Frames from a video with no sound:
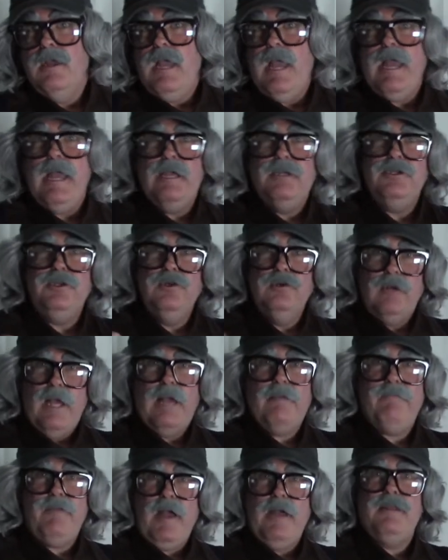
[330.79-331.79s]
and you
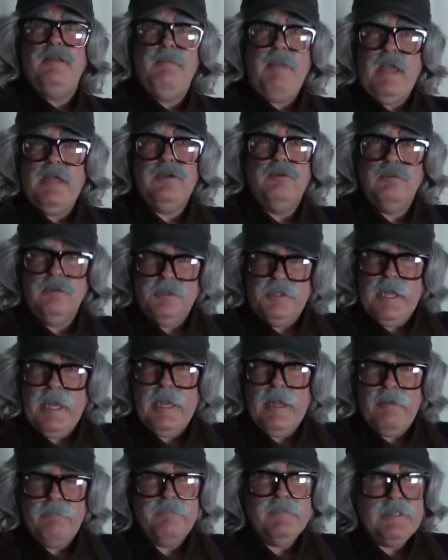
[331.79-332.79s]
will find the manual
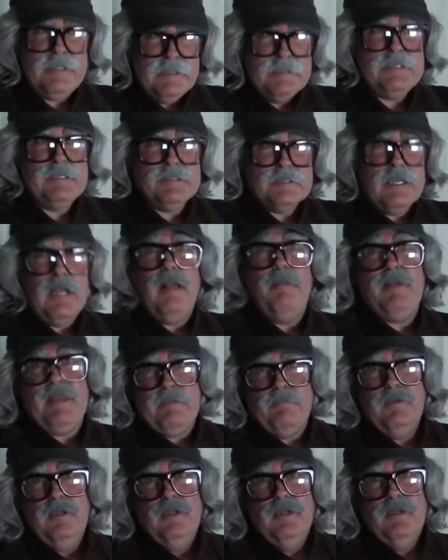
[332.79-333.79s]
there." It is
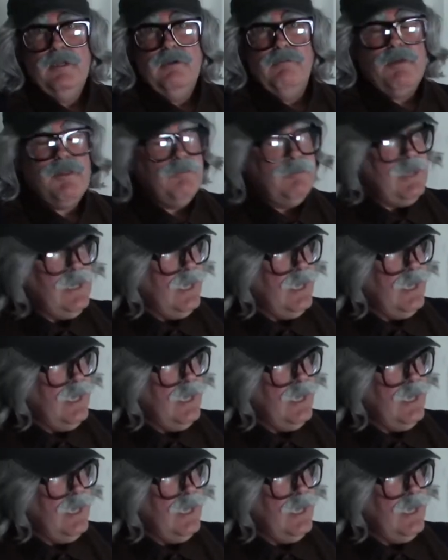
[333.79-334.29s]
coming. Whether we